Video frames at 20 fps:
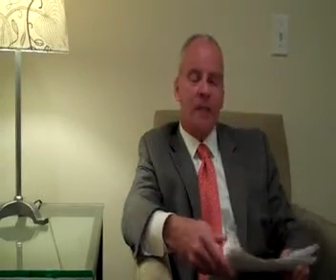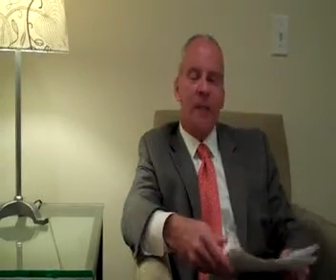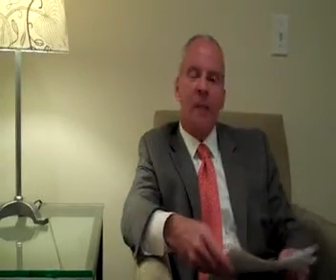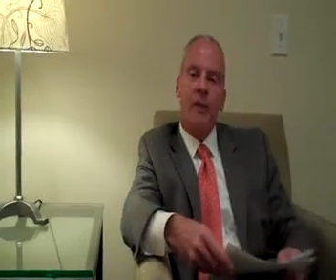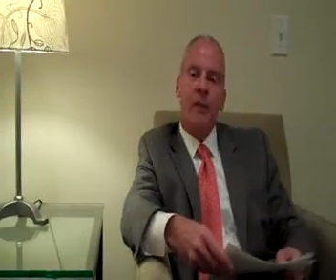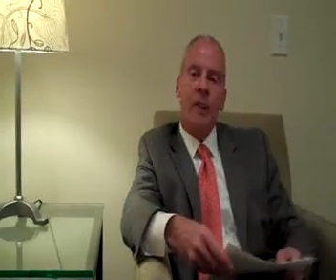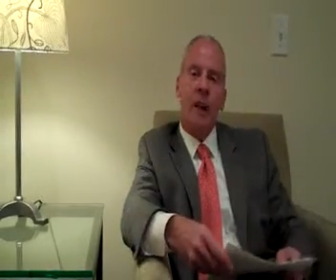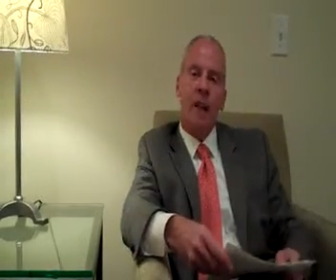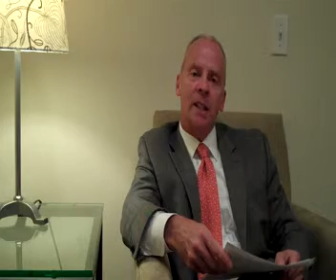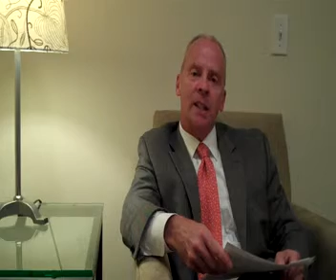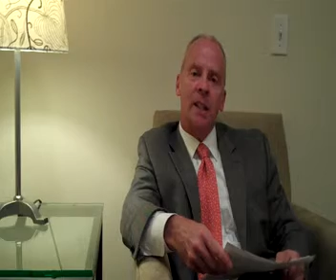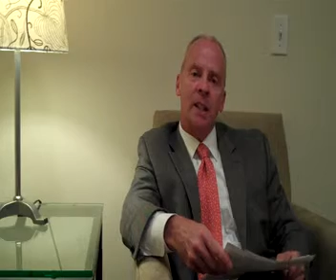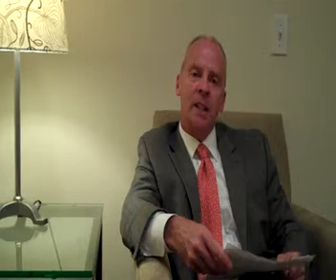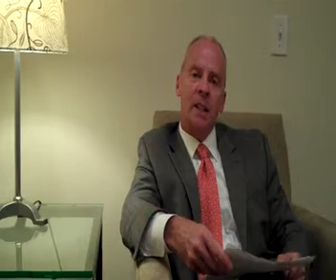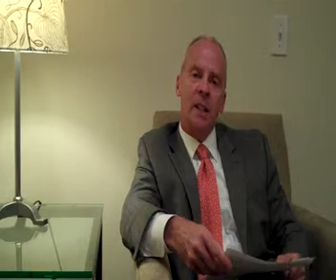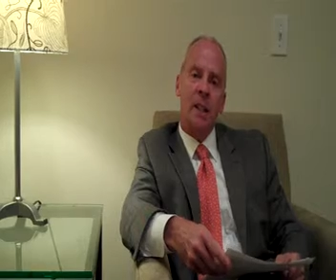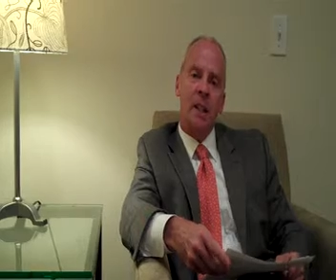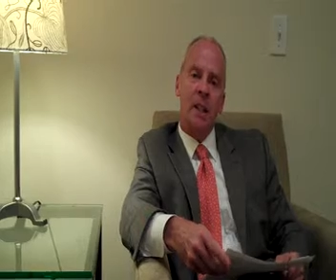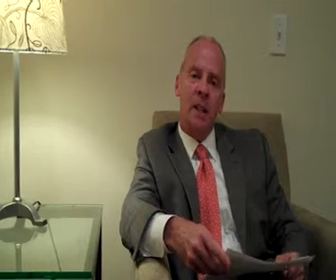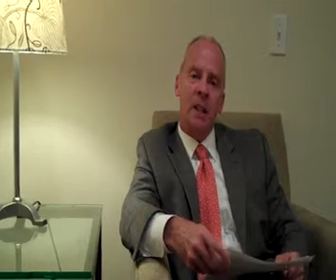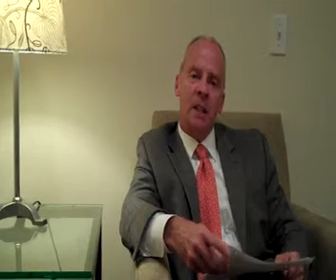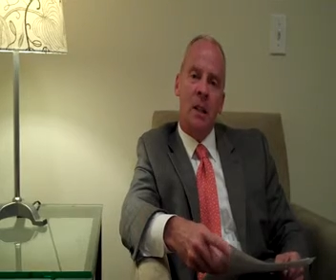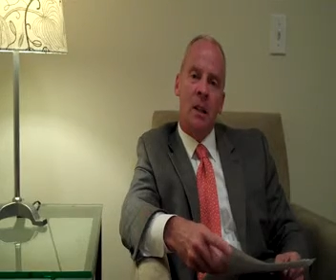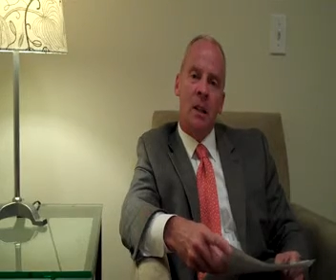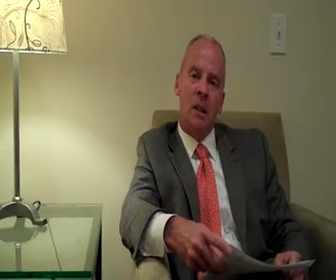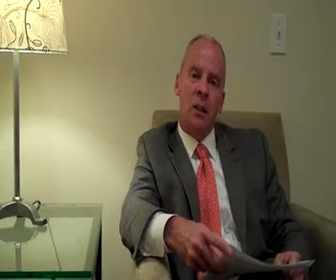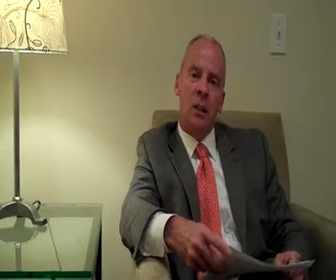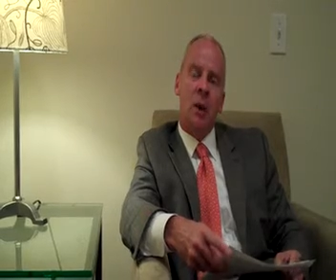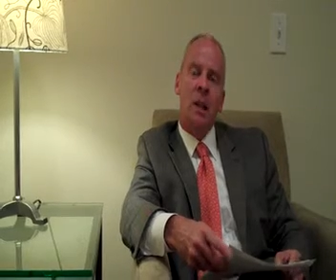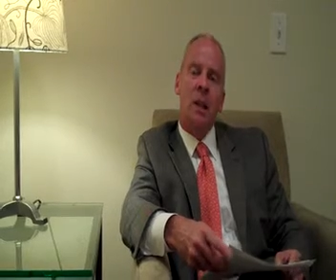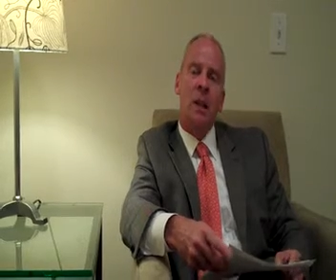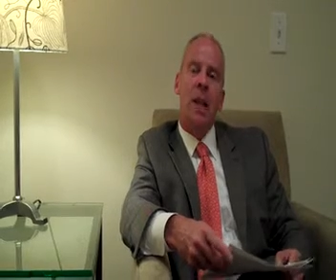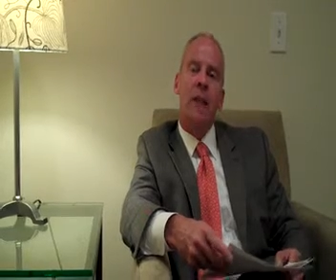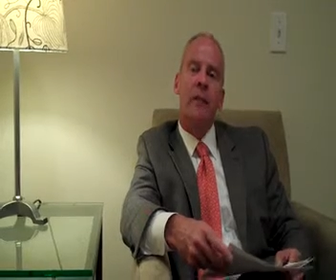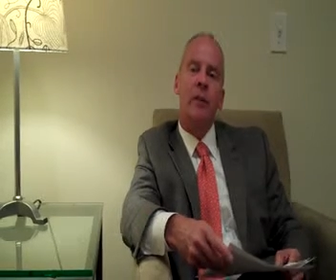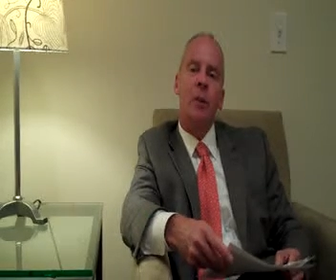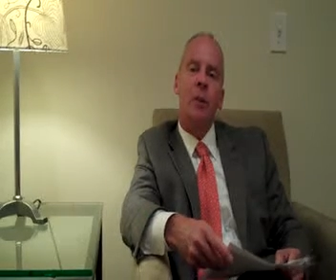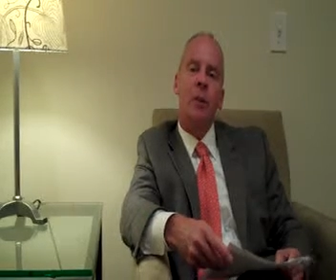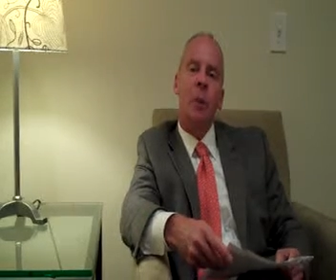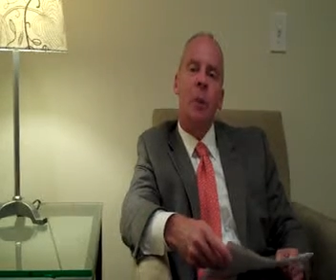the fact that there were
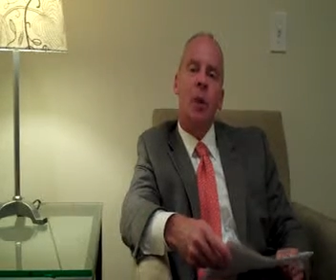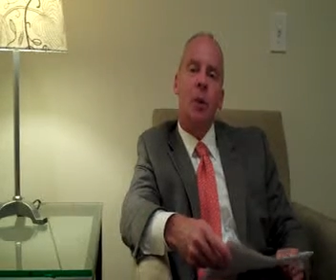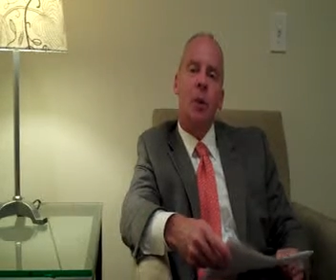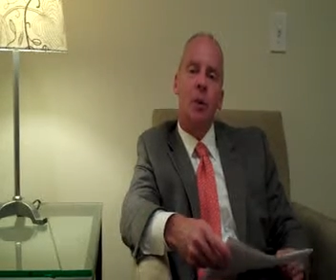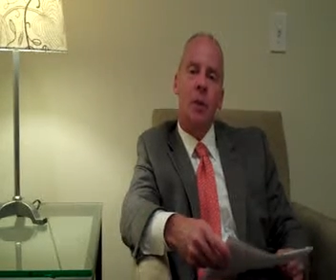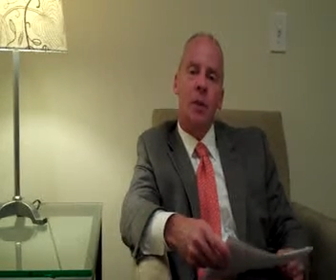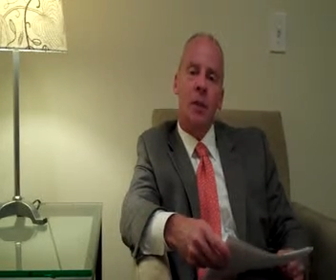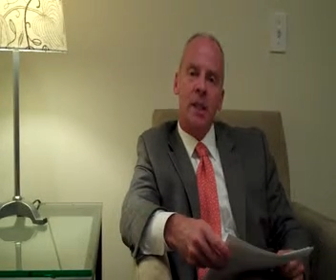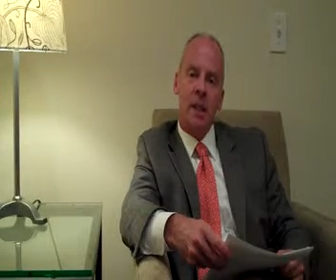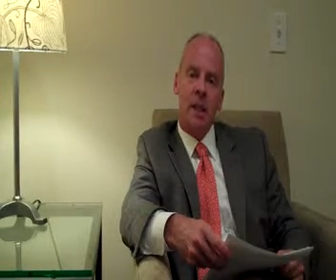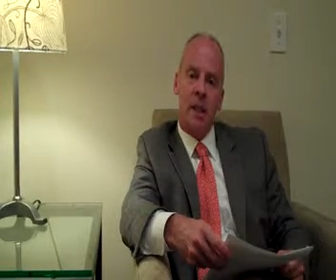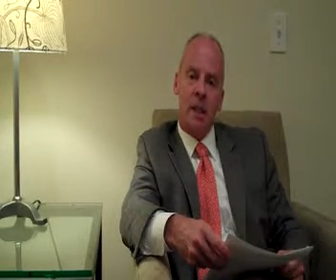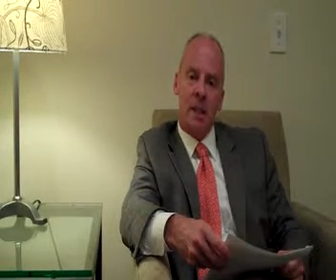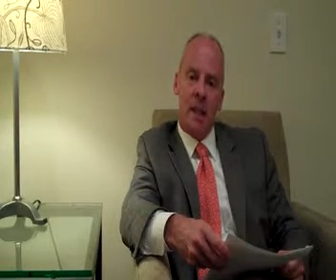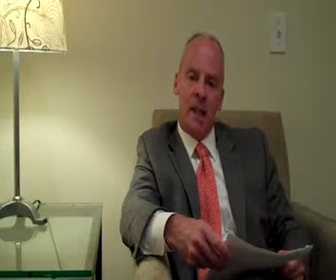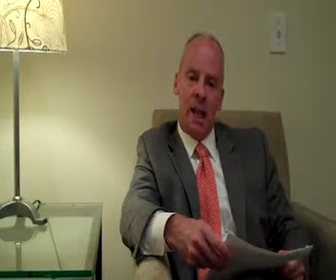11 closings